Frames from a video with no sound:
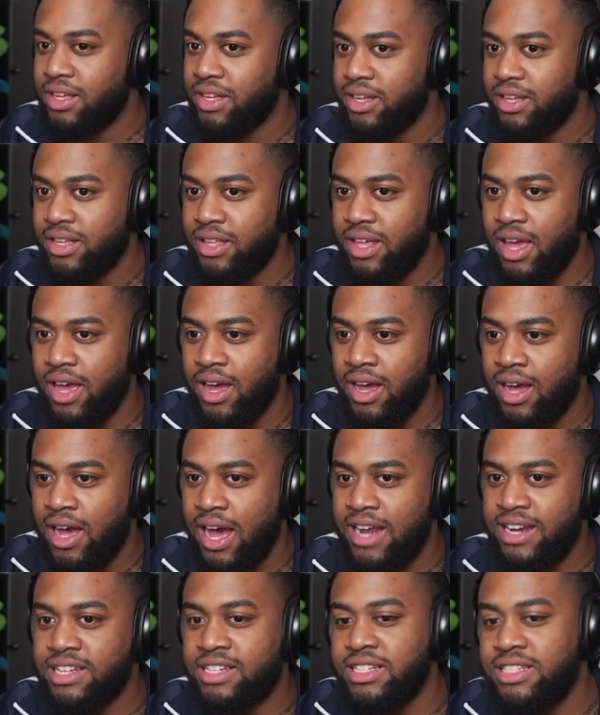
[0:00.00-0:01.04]
Yeah,
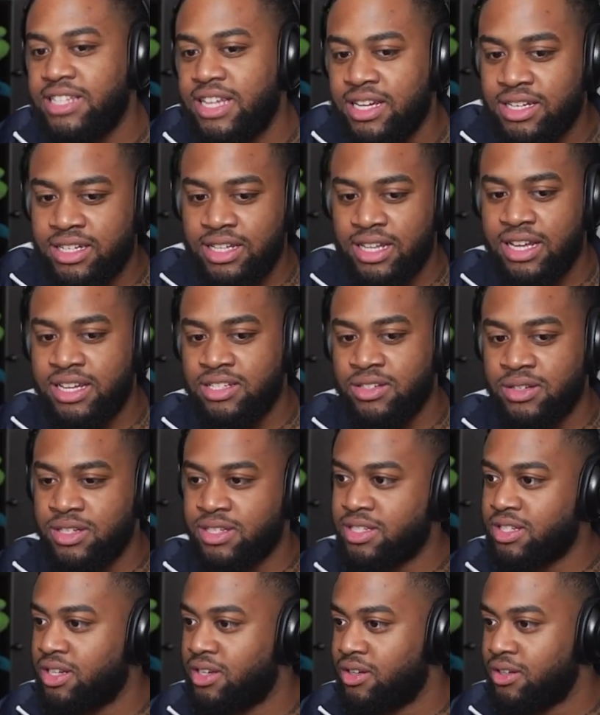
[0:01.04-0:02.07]
I need to take a class on this
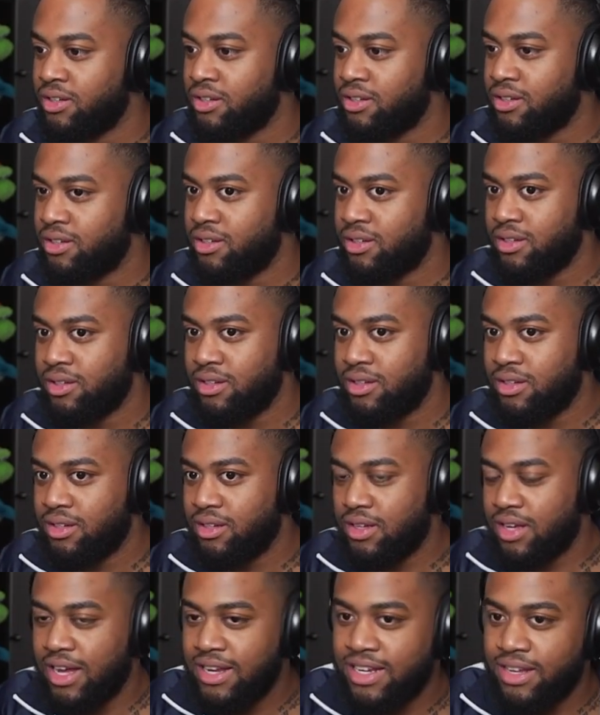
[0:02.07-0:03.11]
song.
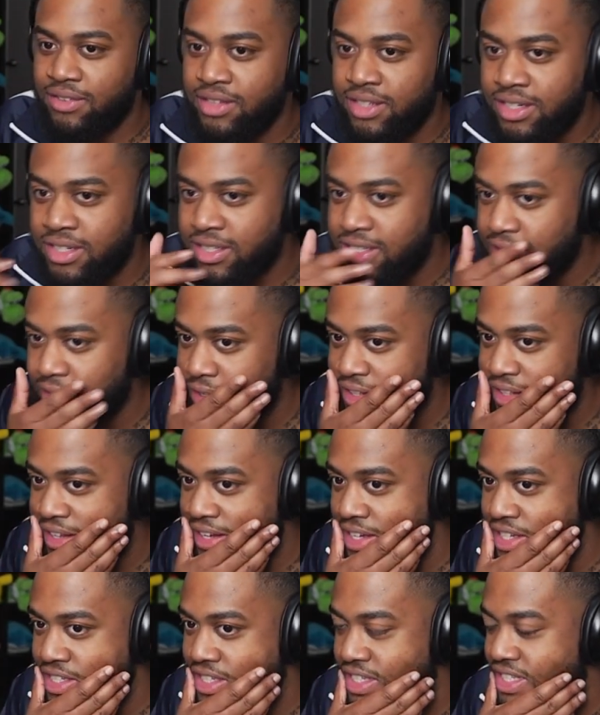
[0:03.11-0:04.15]
I definitely need to take a
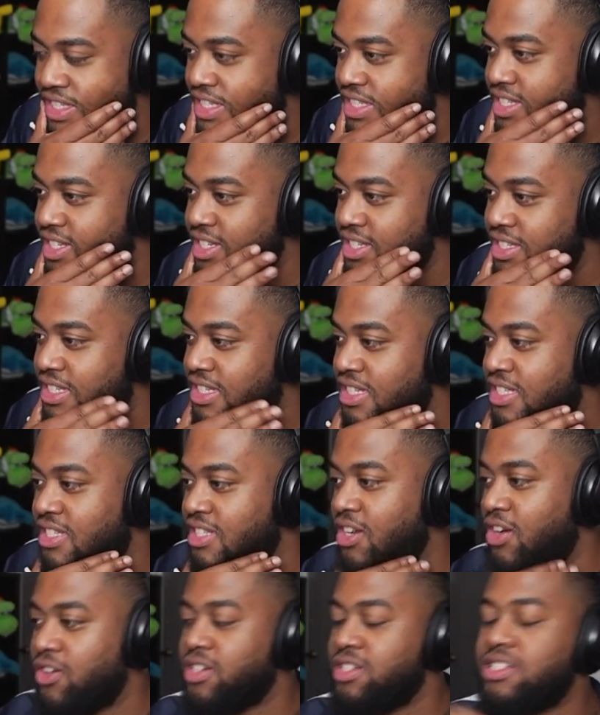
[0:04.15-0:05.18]
class, because this this this
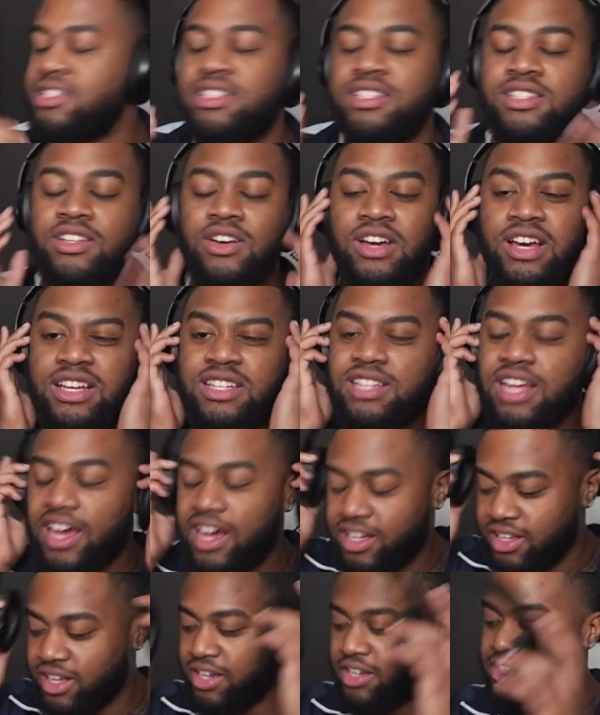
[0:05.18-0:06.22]
song is this song has
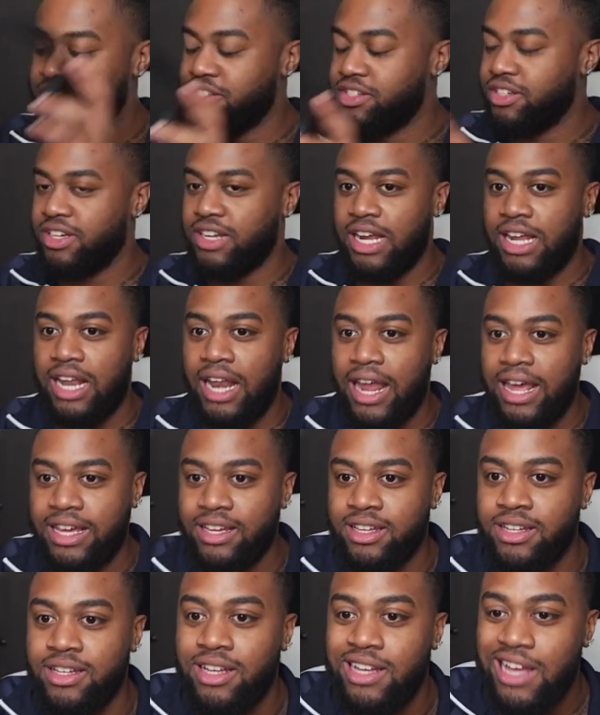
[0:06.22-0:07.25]
hella energy and I like
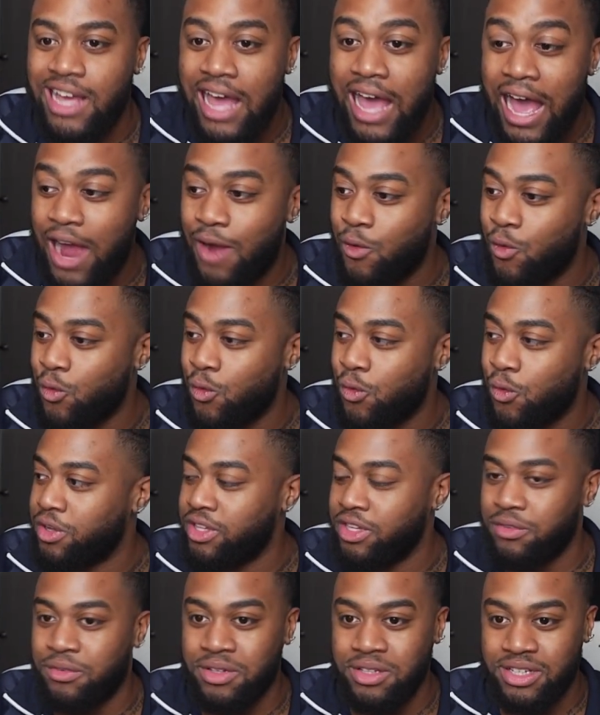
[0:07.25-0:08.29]
it. I
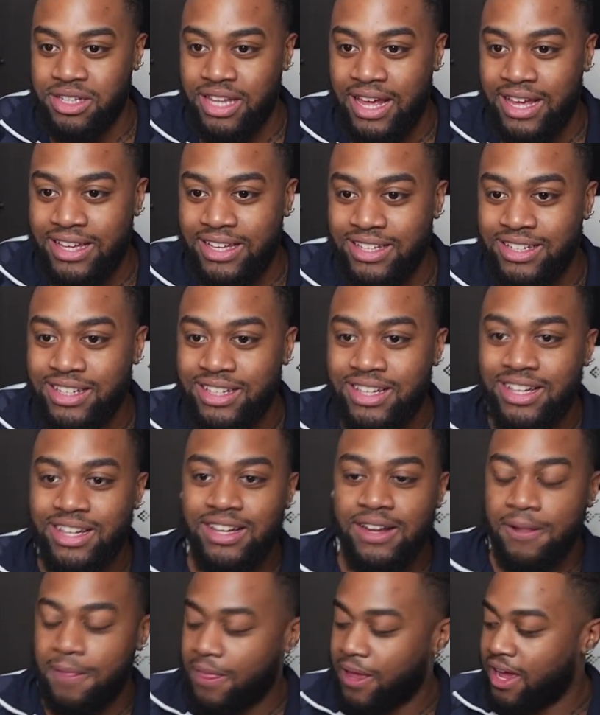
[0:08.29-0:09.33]
really, really like it.
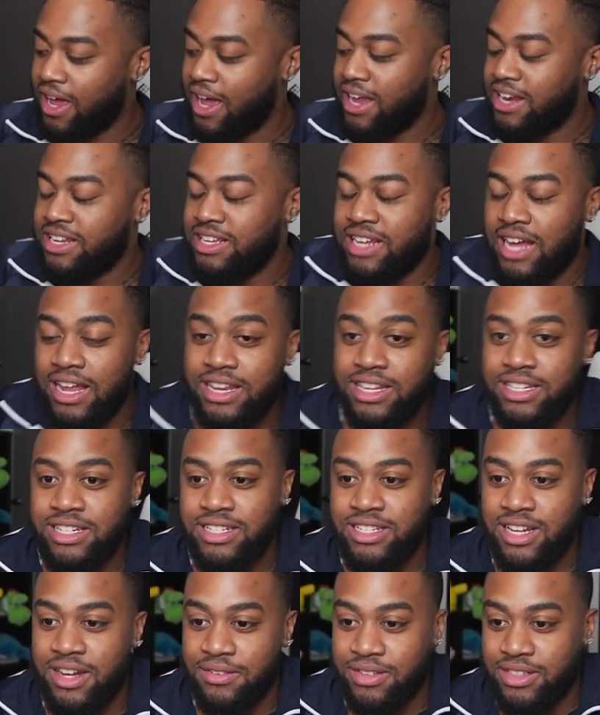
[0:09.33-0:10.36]
I, I need I need to
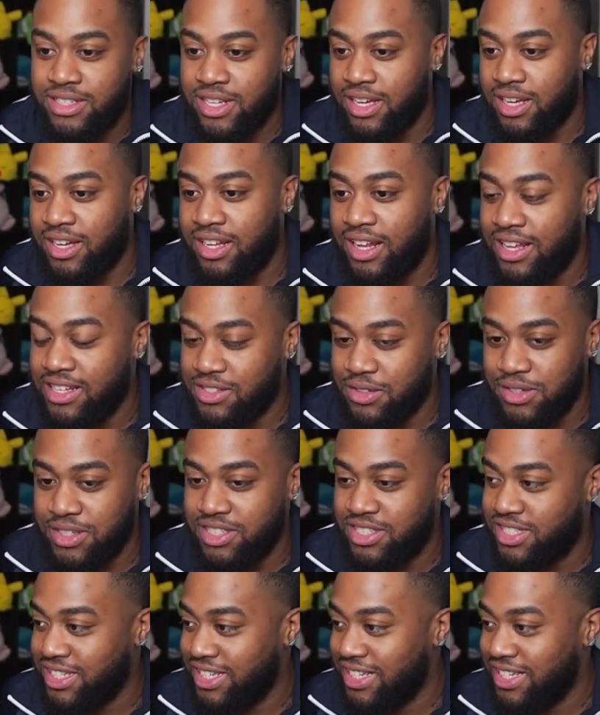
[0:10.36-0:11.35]
definitely take a class on this shit.